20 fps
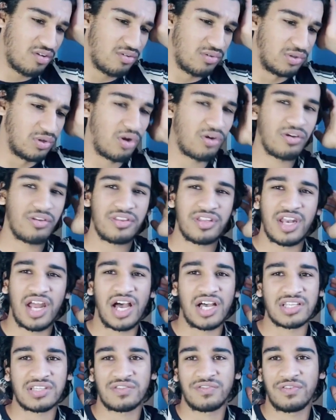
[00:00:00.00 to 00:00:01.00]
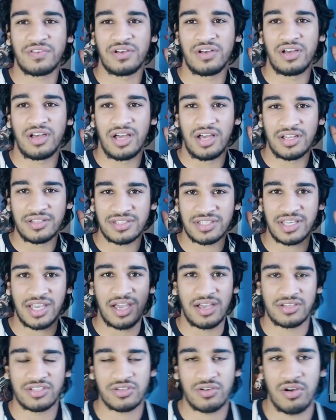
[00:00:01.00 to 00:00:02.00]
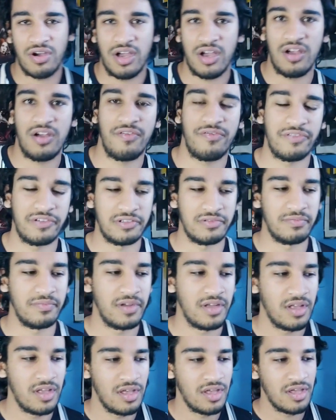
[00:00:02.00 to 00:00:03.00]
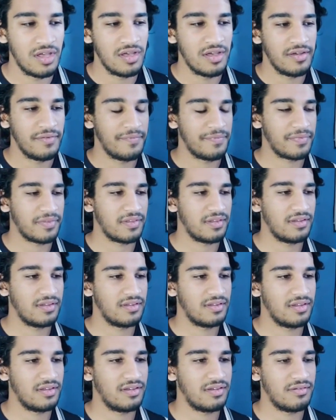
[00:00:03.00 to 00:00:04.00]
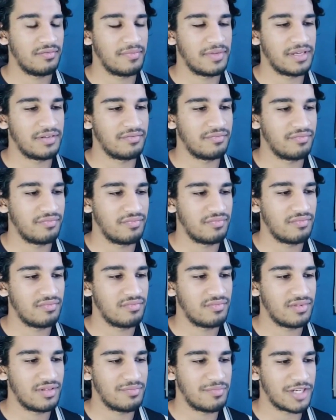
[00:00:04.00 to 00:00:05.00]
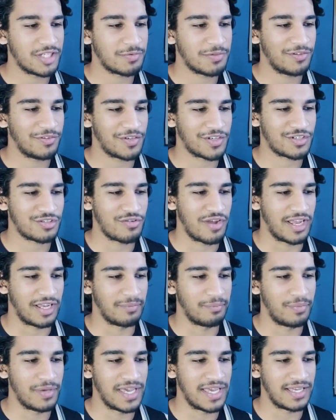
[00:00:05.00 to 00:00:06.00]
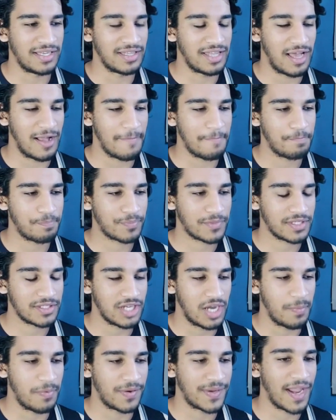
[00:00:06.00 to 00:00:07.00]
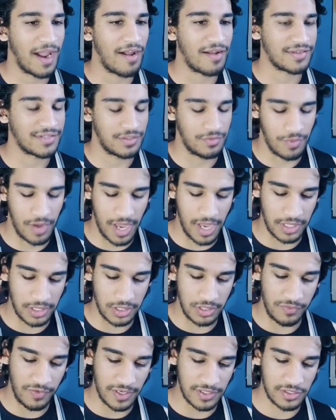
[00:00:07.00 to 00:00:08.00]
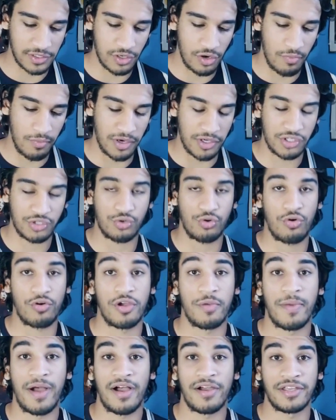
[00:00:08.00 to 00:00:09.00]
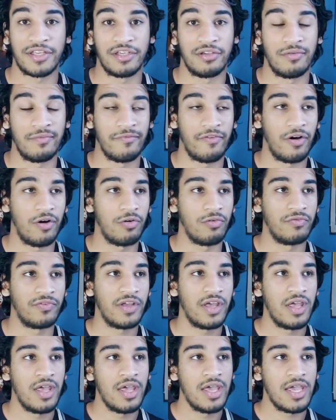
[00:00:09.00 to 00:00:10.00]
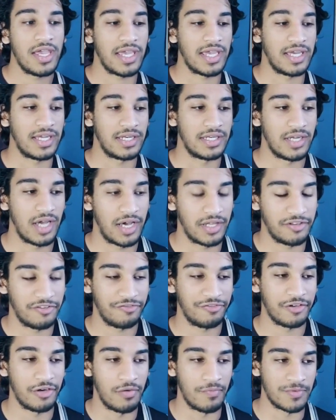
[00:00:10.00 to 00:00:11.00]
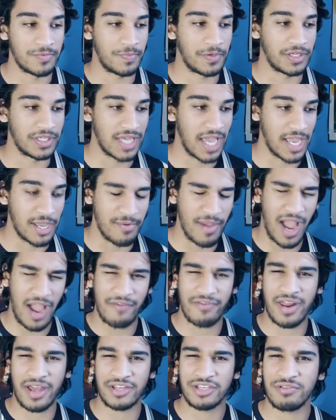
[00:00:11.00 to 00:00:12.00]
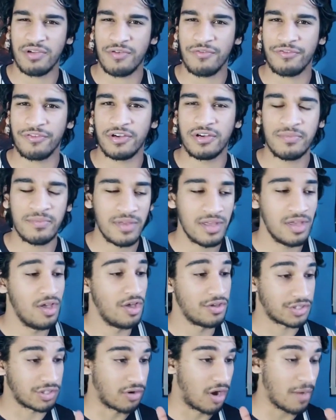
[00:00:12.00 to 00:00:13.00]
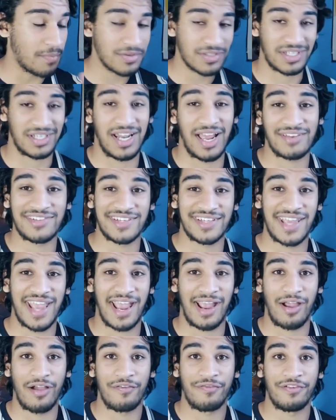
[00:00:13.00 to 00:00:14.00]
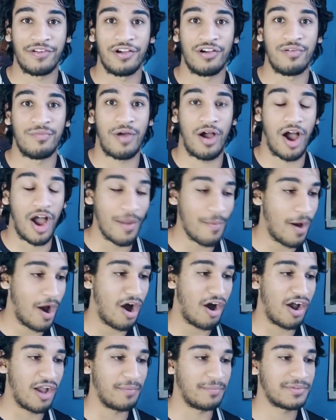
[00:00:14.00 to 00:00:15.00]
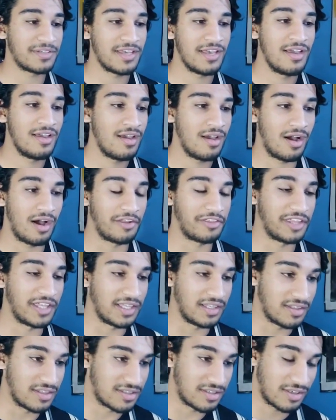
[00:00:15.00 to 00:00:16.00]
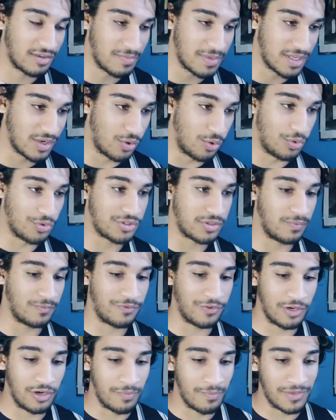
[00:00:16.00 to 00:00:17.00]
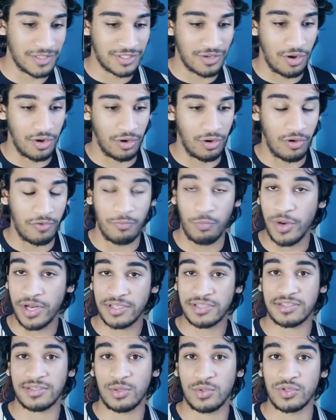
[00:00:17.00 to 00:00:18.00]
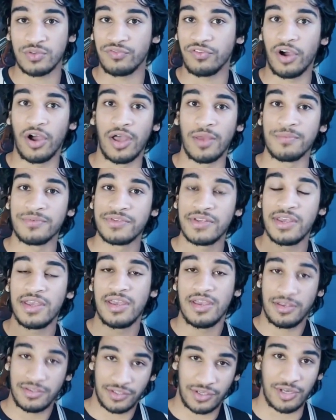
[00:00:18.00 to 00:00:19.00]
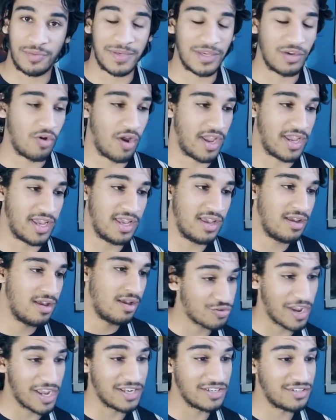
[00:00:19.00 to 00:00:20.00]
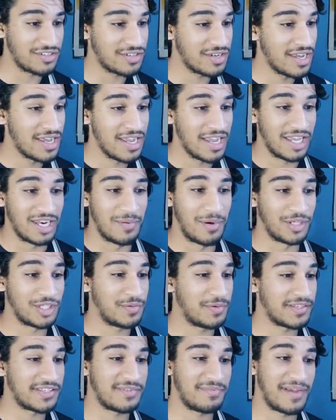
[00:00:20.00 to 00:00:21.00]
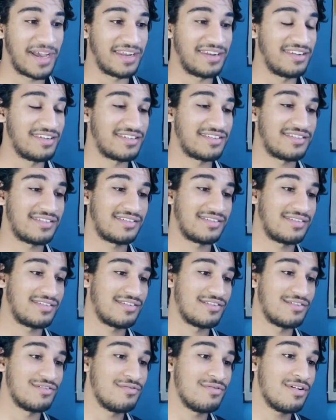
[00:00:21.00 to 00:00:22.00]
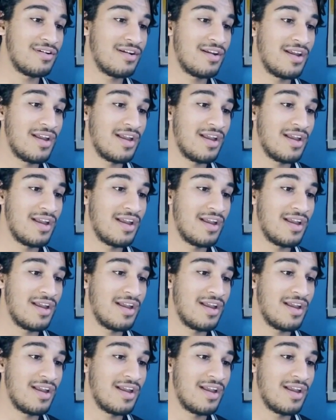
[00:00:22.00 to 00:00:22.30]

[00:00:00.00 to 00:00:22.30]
or longer than us, for her to get a shot at her film. I mean, it must be frustrating being that type of character where you've had so much story about you involved in other films, but yet you haven't had your own film. So I'm just glad she's getting her film. I'm hyped. I think this is going to be an awesome film. It's got a lot of Winter Soldier vibes. It's going to be great. Strange in the Multiverse of Madness 2,